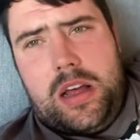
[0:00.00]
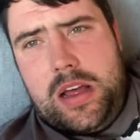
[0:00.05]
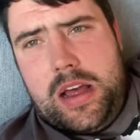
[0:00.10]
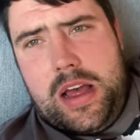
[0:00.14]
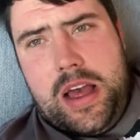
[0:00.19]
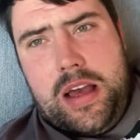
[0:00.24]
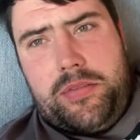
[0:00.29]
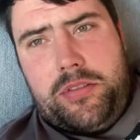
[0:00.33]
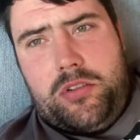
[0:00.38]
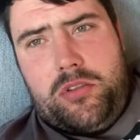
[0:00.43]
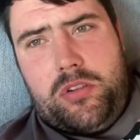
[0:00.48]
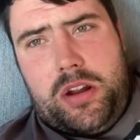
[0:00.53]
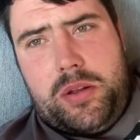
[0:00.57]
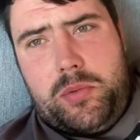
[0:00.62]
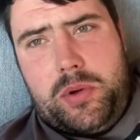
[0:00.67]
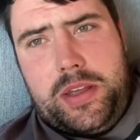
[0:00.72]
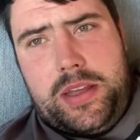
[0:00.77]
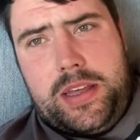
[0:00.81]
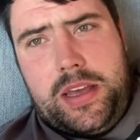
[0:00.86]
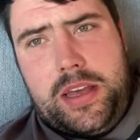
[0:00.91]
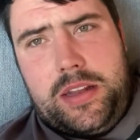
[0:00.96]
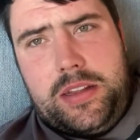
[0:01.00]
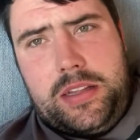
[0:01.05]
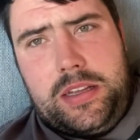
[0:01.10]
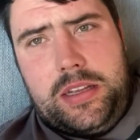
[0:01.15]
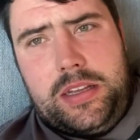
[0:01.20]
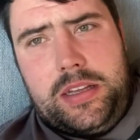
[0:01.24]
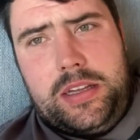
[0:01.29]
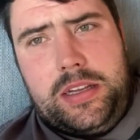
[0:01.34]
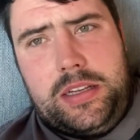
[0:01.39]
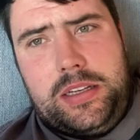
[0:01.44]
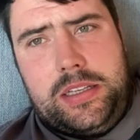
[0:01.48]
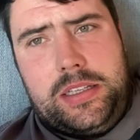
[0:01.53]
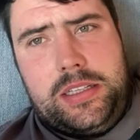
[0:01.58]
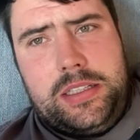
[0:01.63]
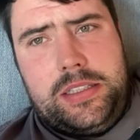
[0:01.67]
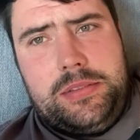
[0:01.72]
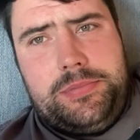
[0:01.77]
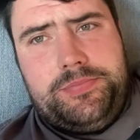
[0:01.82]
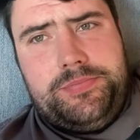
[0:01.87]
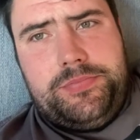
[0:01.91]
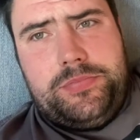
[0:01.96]
Have a great weekend.
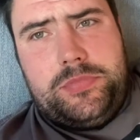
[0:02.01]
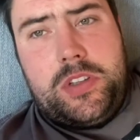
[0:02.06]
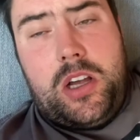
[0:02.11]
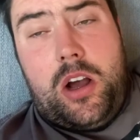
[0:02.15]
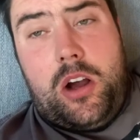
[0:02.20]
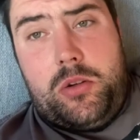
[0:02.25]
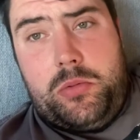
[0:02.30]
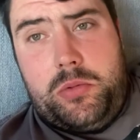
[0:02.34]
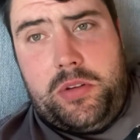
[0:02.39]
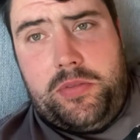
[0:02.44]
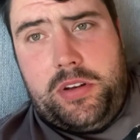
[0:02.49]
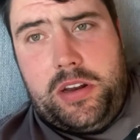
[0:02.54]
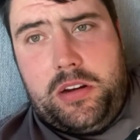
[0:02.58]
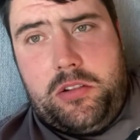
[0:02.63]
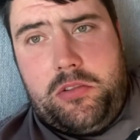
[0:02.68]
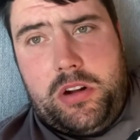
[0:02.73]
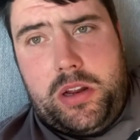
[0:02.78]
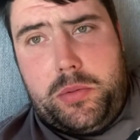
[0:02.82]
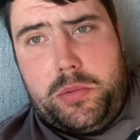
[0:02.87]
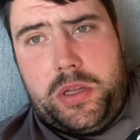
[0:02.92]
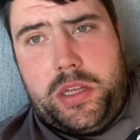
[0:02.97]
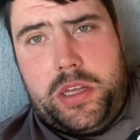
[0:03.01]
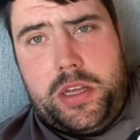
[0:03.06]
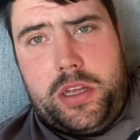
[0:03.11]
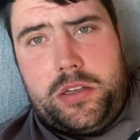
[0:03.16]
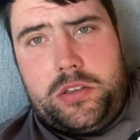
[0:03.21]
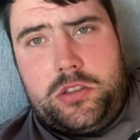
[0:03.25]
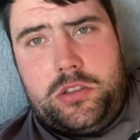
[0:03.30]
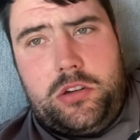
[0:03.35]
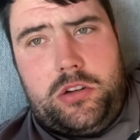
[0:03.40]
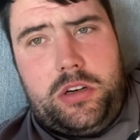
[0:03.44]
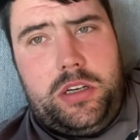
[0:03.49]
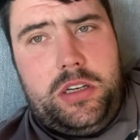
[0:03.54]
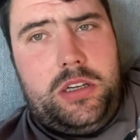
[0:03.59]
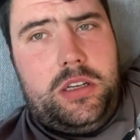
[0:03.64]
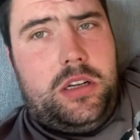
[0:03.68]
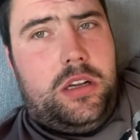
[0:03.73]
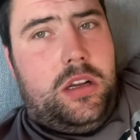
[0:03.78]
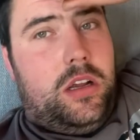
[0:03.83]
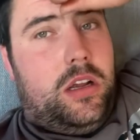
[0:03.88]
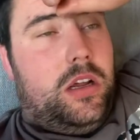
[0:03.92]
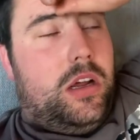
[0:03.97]
I hope you've had a great weekend, sorry.
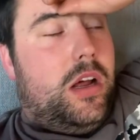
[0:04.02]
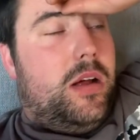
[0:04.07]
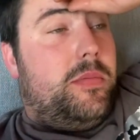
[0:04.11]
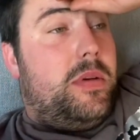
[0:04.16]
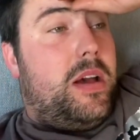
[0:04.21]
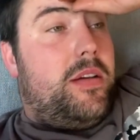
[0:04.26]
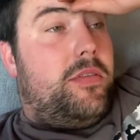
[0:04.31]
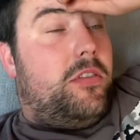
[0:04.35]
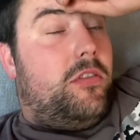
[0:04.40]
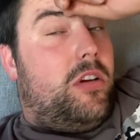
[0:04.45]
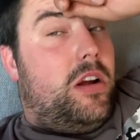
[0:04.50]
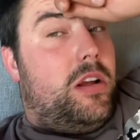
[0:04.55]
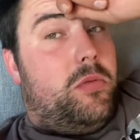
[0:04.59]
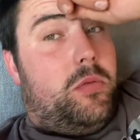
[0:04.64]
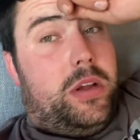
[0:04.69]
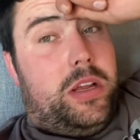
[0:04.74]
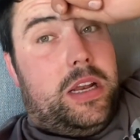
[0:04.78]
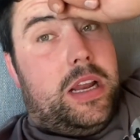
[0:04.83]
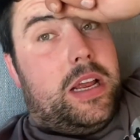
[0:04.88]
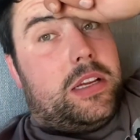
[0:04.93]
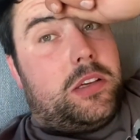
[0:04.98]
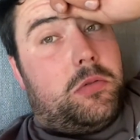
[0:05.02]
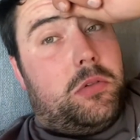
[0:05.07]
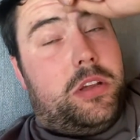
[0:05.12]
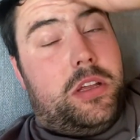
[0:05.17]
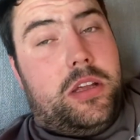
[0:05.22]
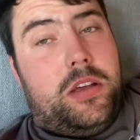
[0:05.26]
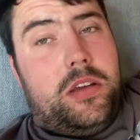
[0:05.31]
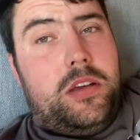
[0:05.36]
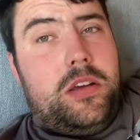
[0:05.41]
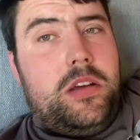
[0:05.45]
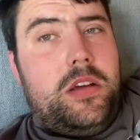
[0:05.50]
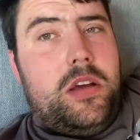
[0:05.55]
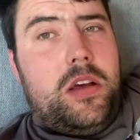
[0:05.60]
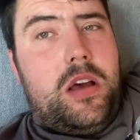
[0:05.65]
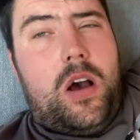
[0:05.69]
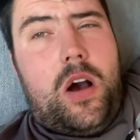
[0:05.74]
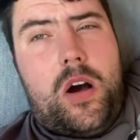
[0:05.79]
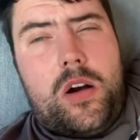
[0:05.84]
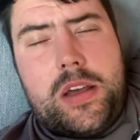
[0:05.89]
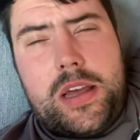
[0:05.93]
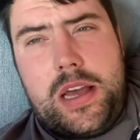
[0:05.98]
Have a great week next week.
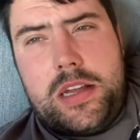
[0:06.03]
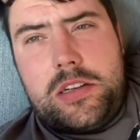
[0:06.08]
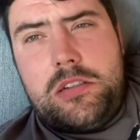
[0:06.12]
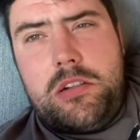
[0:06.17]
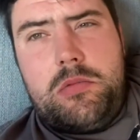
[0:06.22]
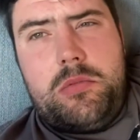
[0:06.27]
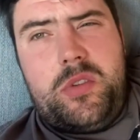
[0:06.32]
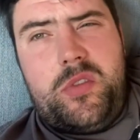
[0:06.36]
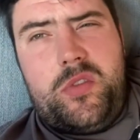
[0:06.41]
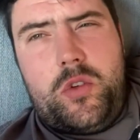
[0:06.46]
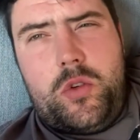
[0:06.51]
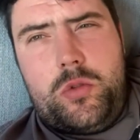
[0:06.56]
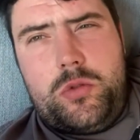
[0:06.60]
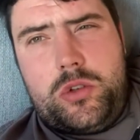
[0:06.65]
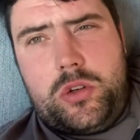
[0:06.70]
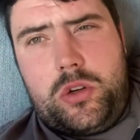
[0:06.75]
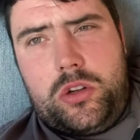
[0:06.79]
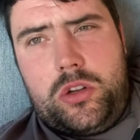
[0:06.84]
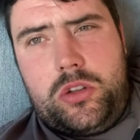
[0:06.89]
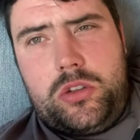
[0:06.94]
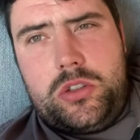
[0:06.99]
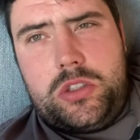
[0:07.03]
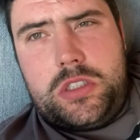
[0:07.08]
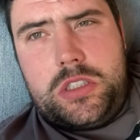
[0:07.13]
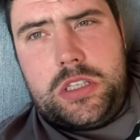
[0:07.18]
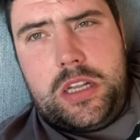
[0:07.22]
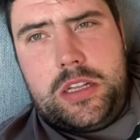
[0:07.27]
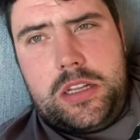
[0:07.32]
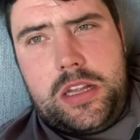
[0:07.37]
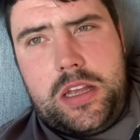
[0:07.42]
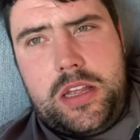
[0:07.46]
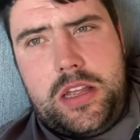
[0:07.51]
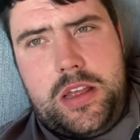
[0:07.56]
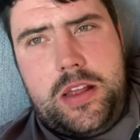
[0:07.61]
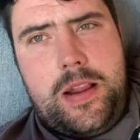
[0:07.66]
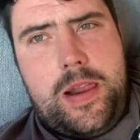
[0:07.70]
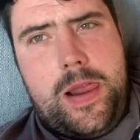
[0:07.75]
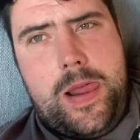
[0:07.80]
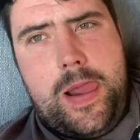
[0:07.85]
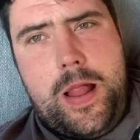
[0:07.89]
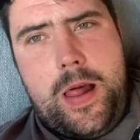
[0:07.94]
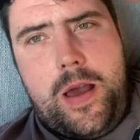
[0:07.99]
I'll catch up with you on Sunday.
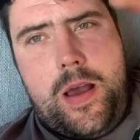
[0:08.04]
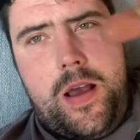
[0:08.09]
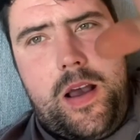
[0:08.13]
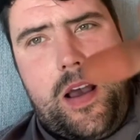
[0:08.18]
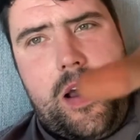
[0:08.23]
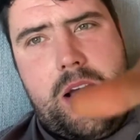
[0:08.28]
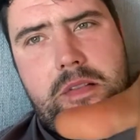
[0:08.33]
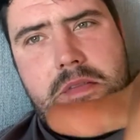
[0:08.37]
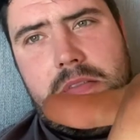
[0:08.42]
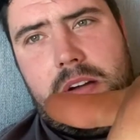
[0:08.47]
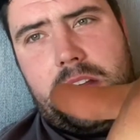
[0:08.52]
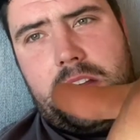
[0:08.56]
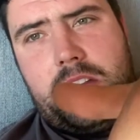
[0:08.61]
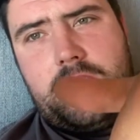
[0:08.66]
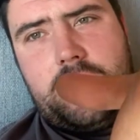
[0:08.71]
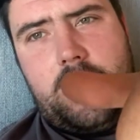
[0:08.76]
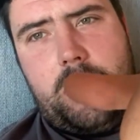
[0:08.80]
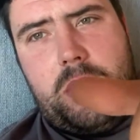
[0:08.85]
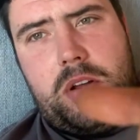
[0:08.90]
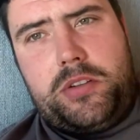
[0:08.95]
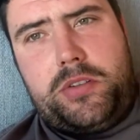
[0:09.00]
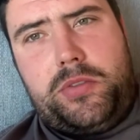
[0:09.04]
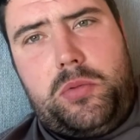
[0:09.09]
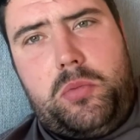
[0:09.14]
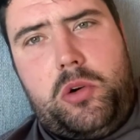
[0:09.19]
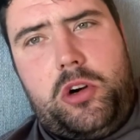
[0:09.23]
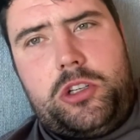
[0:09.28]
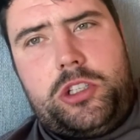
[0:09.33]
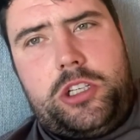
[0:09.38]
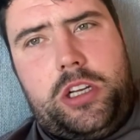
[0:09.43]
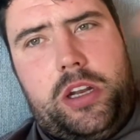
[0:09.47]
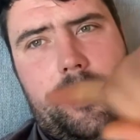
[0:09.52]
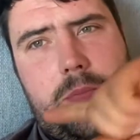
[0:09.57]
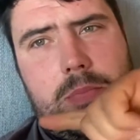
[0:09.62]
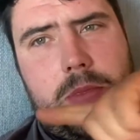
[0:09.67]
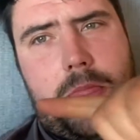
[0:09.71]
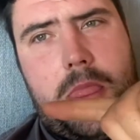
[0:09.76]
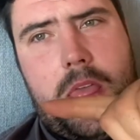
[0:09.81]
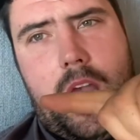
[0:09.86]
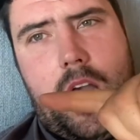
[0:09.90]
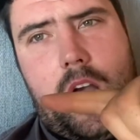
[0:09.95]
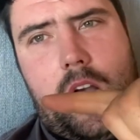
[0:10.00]
Thank you so much for watching.
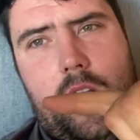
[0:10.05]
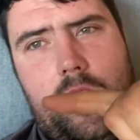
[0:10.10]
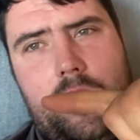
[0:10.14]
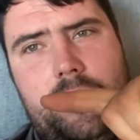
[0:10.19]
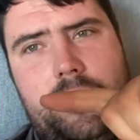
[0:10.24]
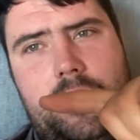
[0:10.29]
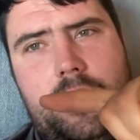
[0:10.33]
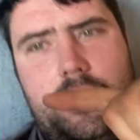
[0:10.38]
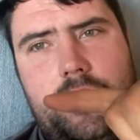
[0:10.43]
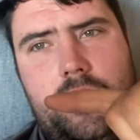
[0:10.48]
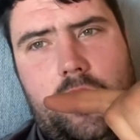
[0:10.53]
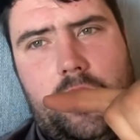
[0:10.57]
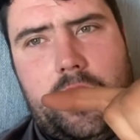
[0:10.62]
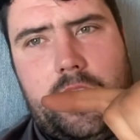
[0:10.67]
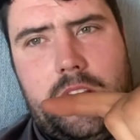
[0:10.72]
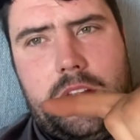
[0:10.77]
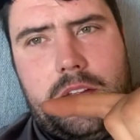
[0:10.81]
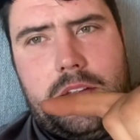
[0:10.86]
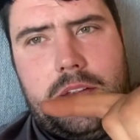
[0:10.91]
Over to Johnny.